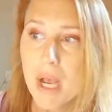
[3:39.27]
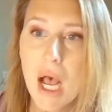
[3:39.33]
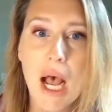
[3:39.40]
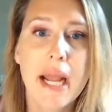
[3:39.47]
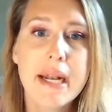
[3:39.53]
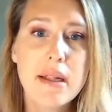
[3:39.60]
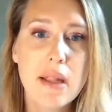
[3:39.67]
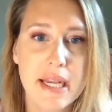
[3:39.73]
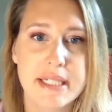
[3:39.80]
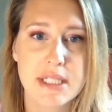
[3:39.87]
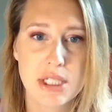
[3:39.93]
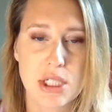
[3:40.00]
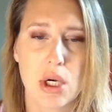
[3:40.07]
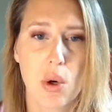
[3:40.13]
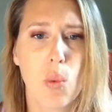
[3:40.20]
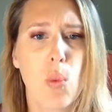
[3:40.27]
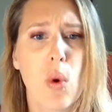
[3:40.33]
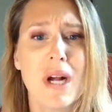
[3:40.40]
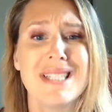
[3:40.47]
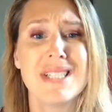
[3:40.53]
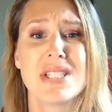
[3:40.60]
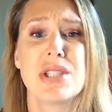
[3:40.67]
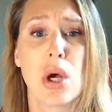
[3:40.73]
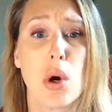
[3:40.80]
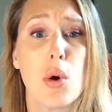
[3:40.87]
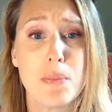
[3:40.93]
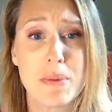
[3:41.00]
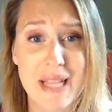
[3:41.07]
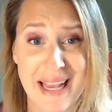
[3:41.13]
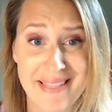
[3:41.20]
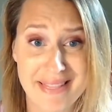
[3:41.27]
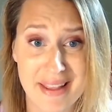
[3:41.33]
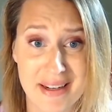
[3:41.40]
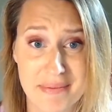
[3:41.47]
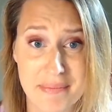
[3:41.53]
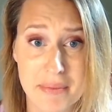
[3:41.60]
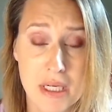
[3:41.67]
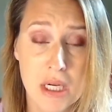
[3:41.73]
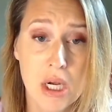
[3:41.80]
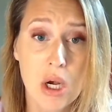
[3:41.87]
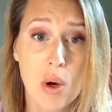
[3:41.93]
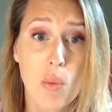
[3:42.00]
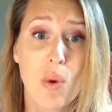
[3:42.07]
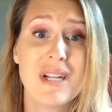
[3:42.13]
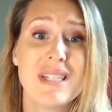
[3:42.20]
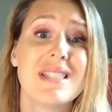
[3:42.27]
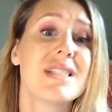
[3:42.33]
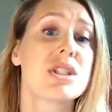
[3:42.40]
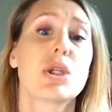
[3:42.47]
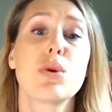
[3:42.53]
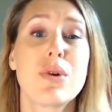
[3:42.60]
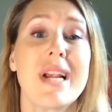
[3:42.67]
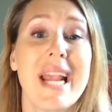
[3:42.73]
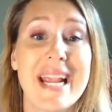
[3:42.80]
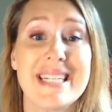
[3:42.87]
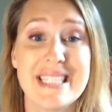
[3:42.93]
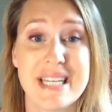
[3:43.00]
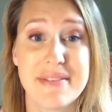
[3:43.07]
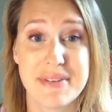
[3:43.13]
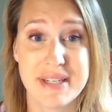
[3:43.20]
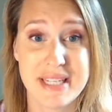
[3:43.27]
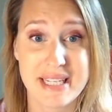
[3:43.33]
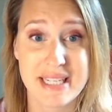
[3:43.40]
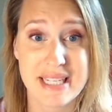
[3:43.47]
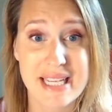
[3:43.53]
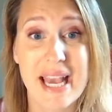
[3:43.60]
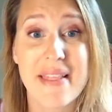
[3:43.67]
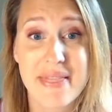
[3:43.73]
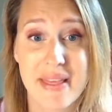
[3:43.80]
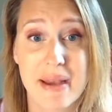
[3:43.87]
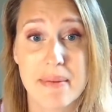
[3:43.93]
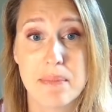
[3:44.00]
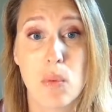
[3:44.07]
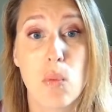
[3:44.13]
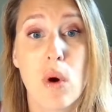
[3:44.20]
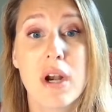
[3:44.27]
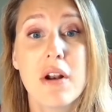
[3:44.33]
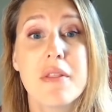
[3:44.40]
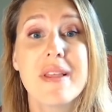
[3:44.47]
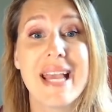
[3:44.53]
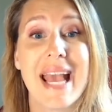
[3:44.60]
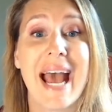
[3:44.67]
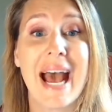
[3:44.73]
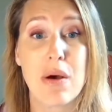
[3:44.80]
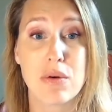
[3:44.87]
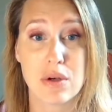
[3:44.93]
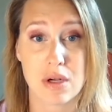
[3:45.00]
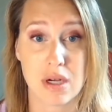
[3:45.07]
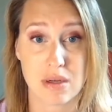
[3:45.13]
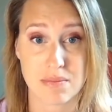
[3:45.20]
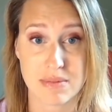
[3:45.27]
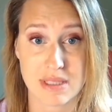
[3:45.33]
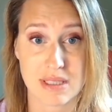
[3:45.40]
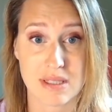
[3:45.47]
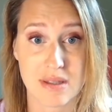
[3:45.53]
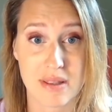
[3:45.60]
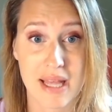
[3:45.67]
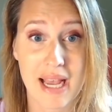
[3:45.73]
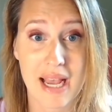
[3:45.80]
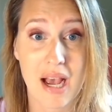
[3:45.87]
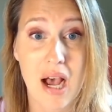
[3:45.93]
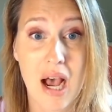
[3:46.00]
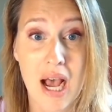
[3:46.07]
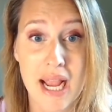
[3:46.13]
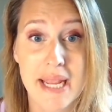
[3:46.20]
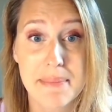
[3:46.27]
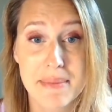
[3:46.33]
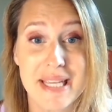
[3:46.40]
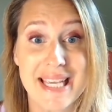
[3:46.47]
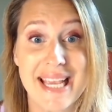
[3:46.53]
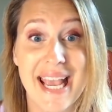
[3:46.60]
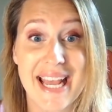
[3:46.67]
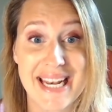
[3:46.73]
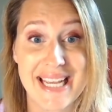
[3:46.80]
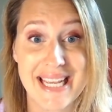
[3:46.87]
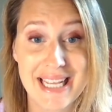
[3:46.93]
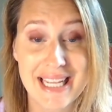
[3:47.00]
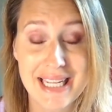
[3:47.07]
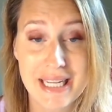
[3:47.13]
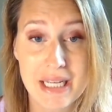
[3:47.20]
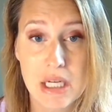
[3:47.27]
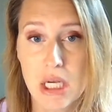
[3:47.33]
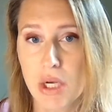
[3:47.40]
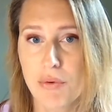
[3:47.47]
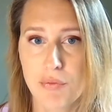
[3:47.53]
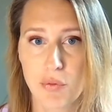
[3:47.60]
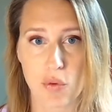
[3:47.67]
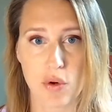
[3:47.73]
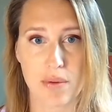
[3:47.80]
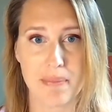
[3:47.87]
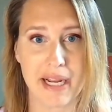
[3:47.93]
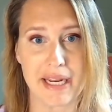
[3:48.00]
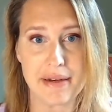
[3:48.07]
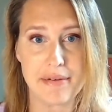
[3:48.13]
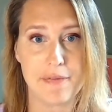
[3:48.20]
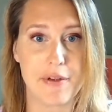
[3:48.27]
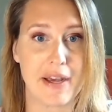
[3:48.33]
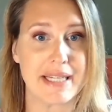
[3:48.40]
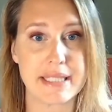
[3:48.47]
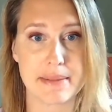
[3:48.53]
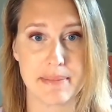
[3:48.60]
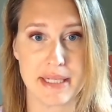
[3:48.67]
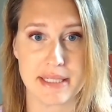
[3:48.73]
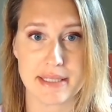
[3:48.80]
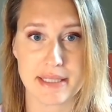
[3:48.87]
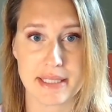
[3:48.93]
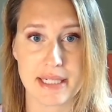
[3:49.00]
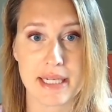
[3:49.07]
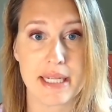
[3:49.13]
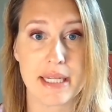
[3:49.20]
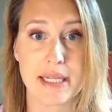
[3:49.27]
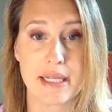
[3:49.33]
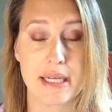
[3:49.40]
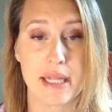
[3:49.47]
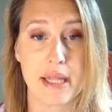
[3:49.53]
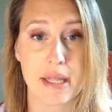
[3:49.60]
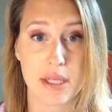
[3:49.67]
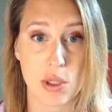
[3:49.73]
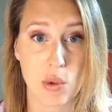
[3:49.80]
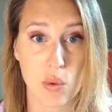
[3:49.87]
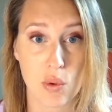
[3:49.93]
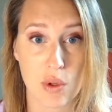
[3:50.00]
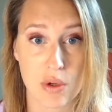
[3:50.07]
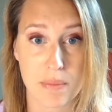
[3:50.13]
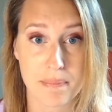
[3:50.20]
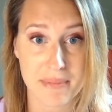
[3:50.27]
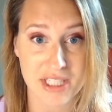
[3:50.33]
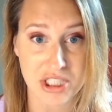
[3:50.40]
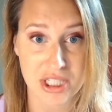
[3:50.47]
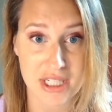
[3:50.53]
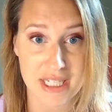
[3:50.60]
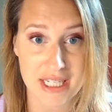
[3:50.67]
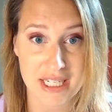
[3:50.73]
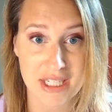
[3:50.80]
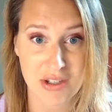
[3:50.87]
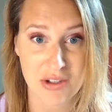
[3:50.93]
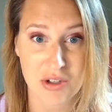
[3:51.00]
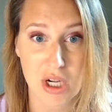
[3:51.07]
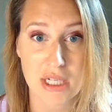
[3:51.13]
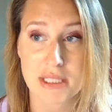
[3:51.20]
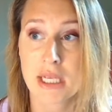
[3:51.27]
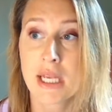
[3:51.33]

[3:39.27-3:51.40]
I'd like to know, what does hope get them? What does creativity get them? What are the outcomes that I'm getting for my investment in your mission, in your cause?